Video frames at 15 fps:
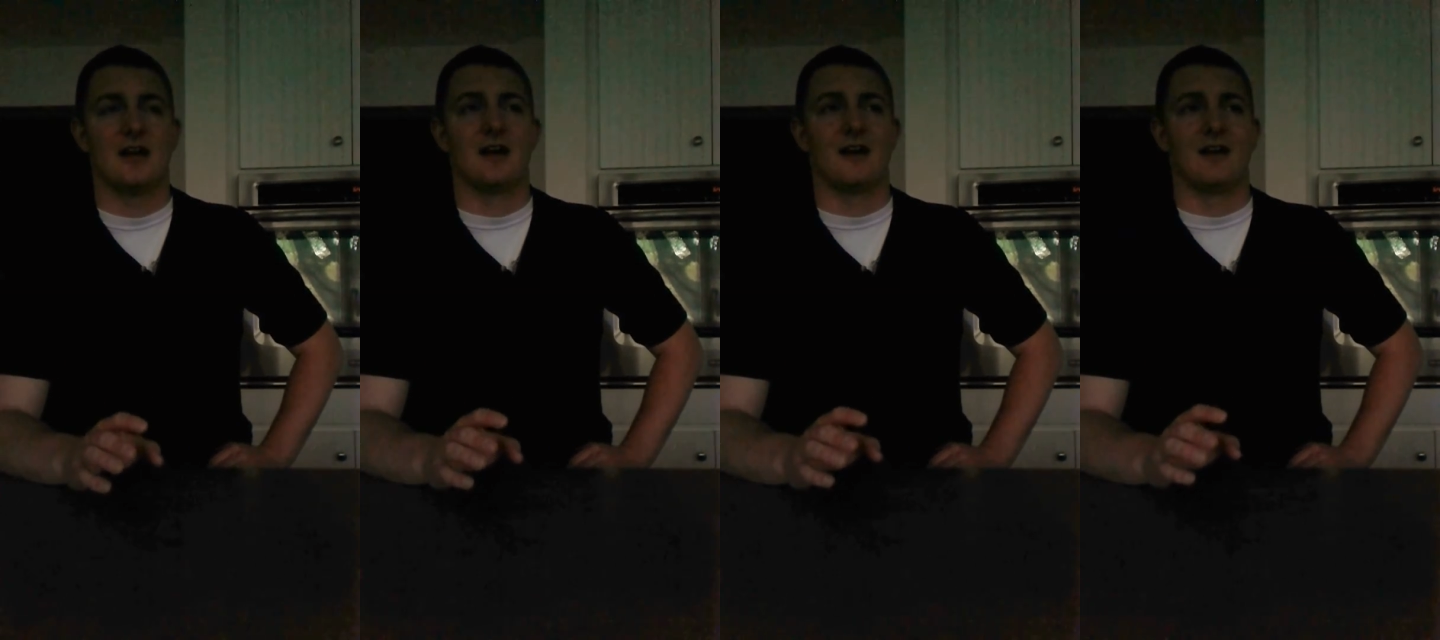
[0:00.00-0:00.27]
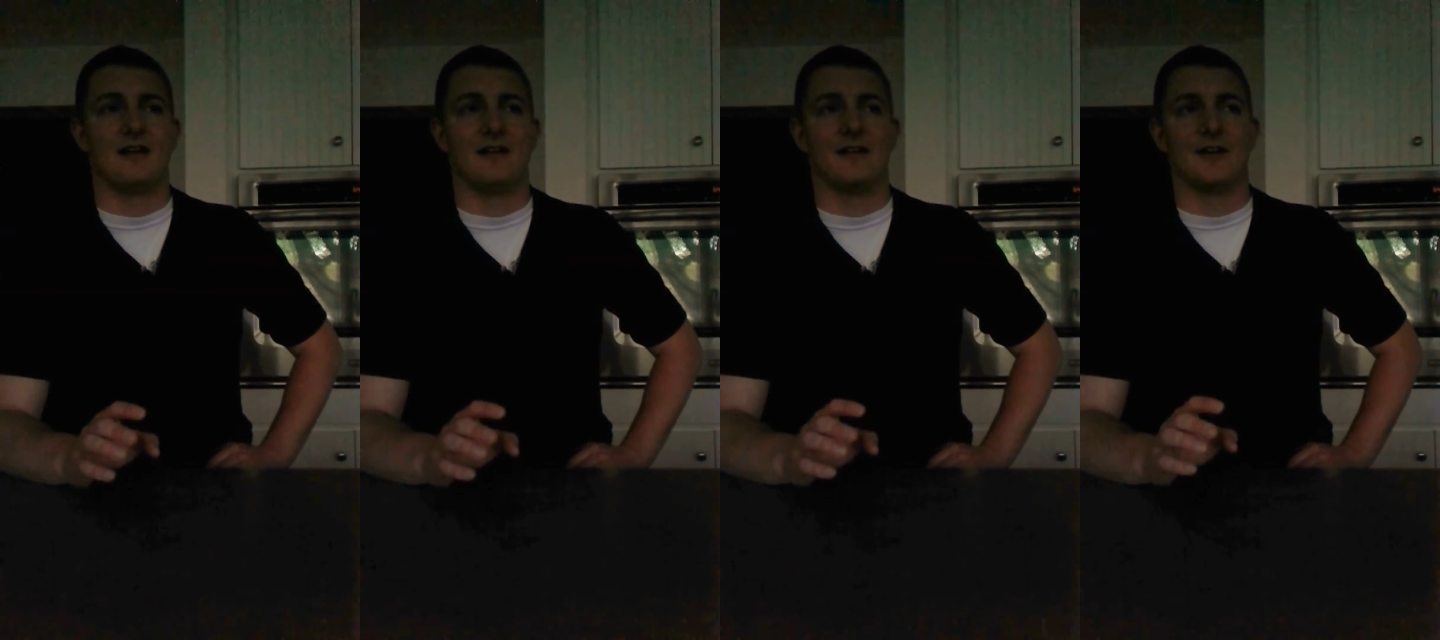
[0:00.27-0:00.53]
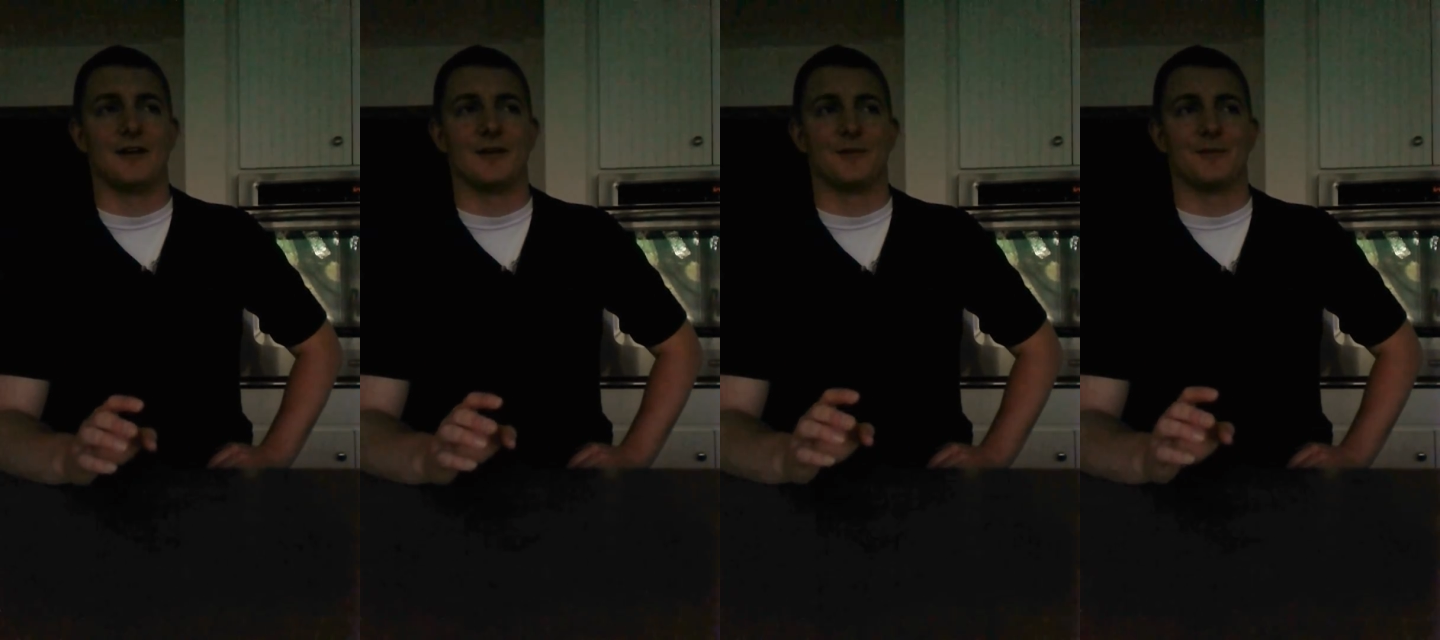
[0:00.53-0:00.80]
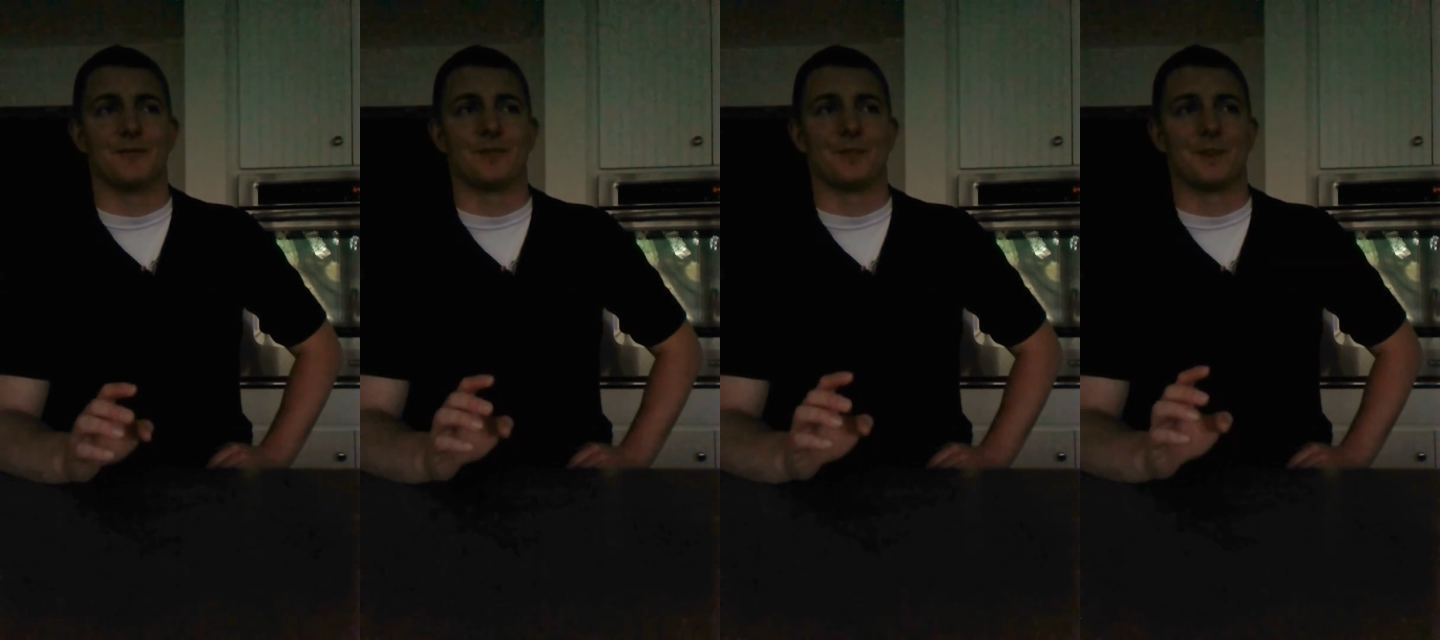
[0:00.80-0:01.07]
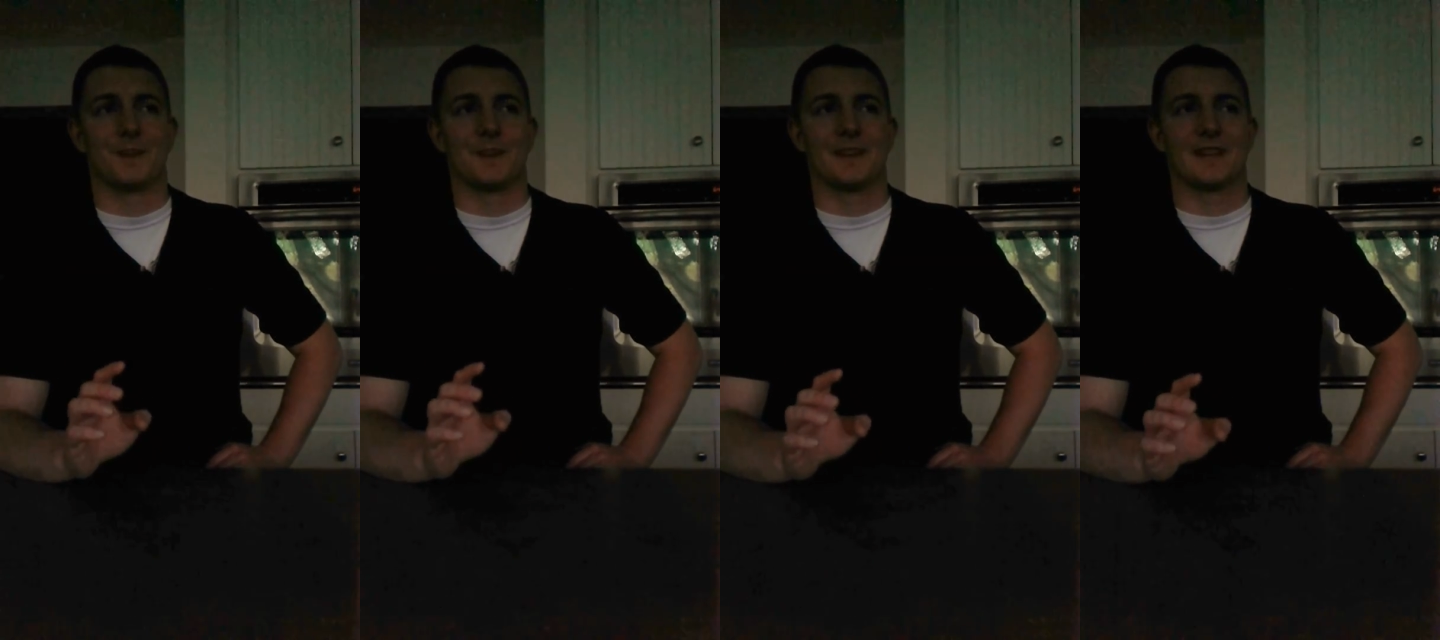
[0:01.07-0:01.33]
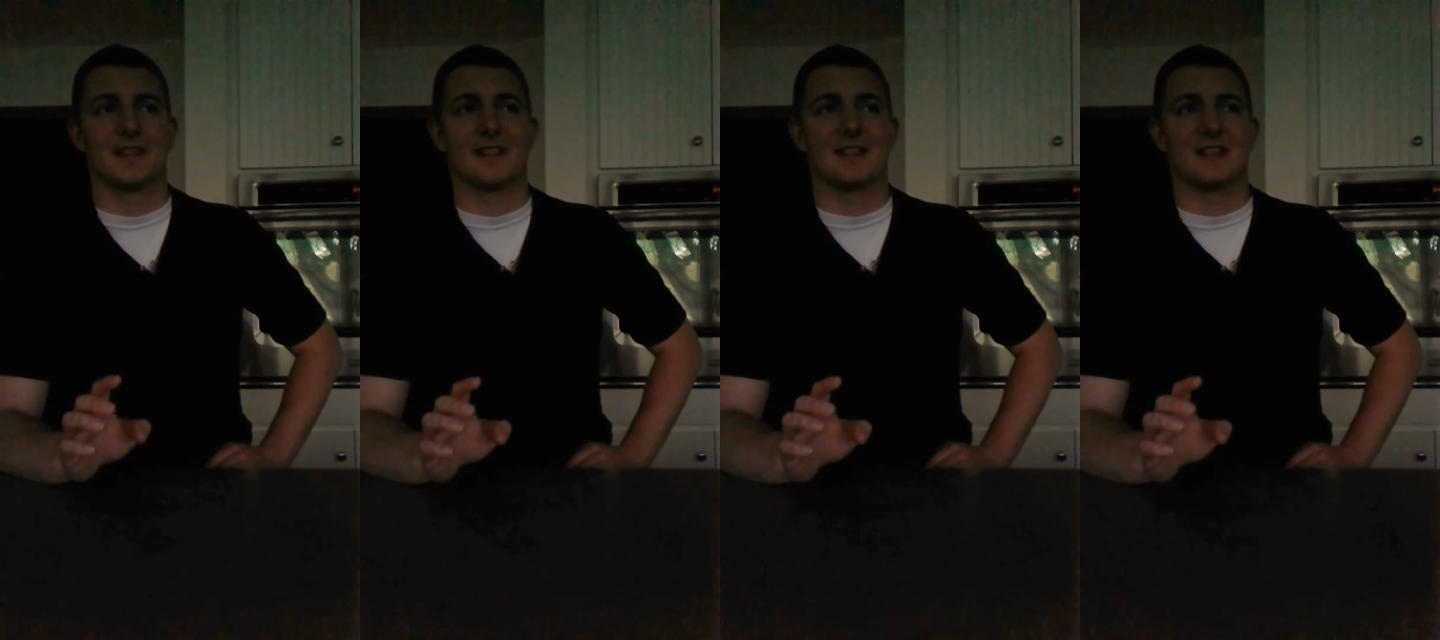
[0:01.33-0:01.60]
I'm
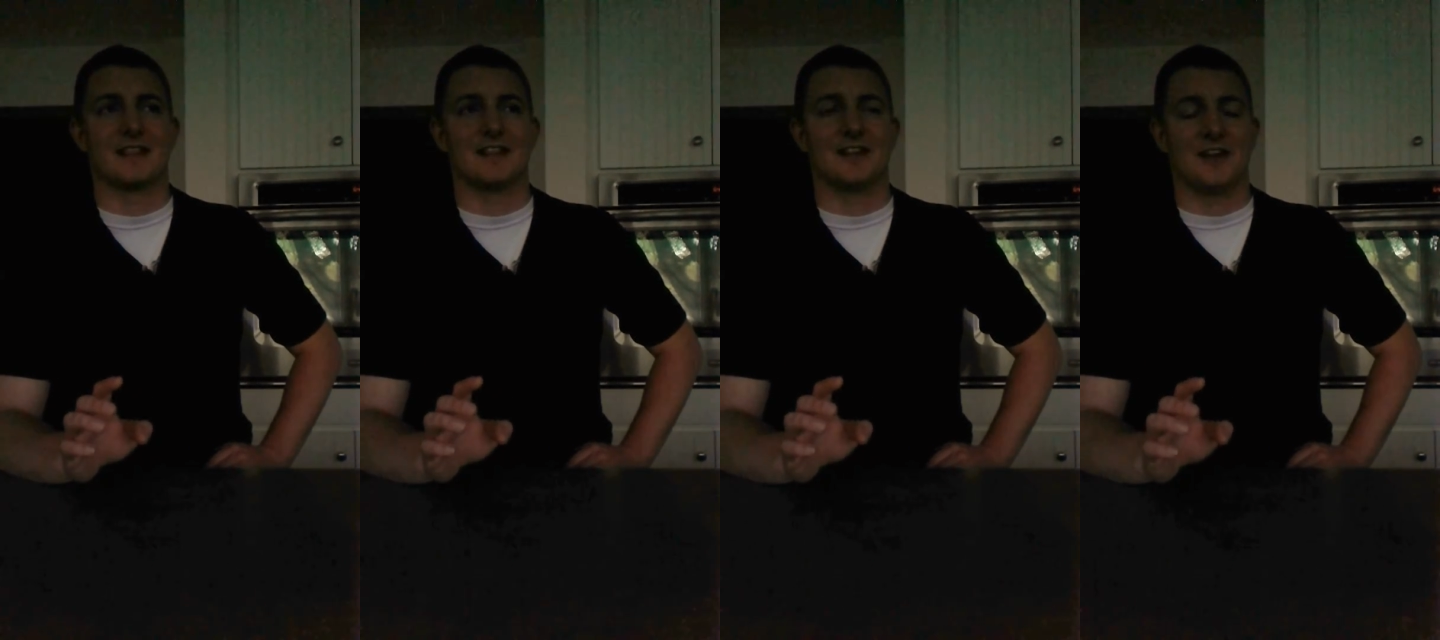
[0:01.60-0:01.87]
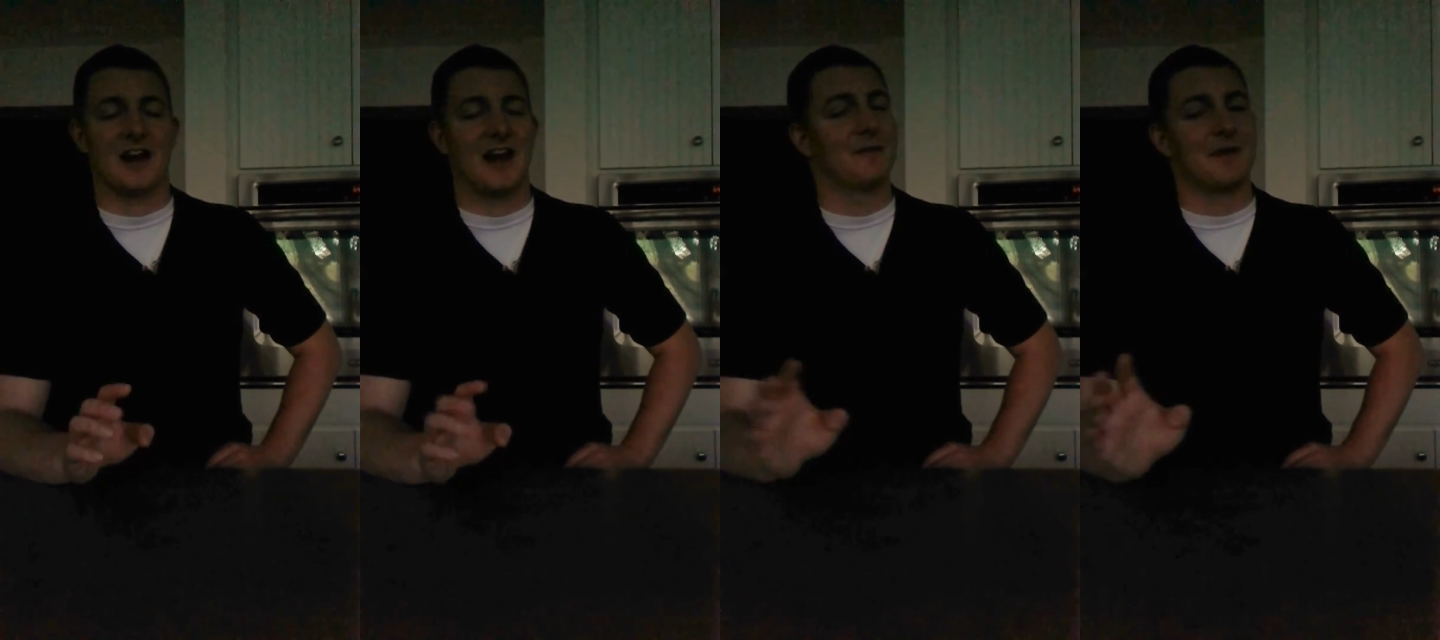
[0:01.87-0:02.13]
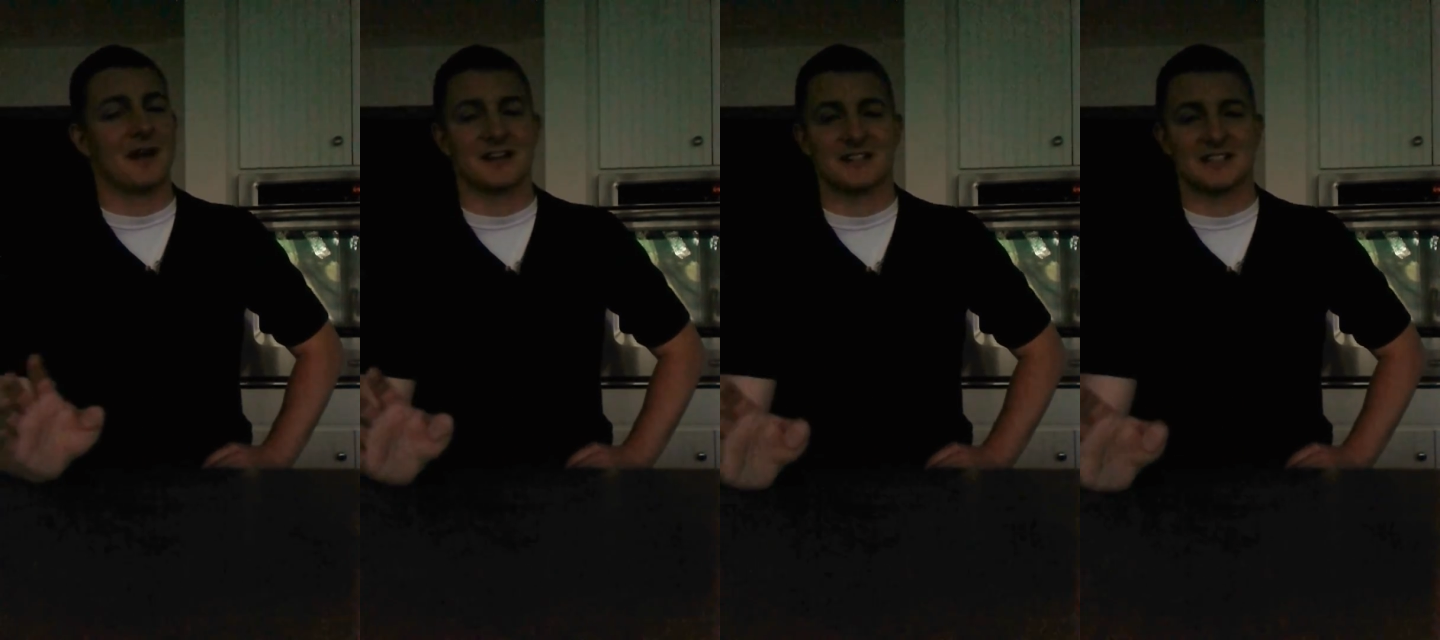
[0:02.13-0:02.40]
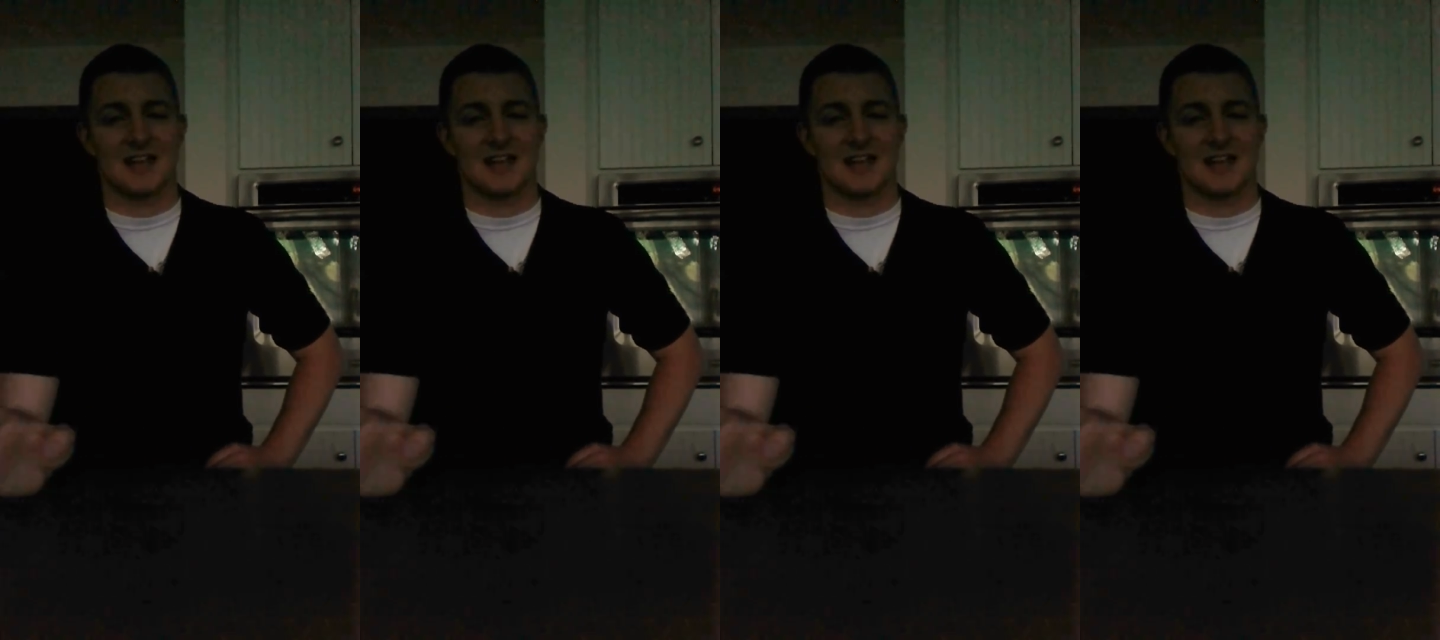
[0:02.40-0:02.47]
not a safe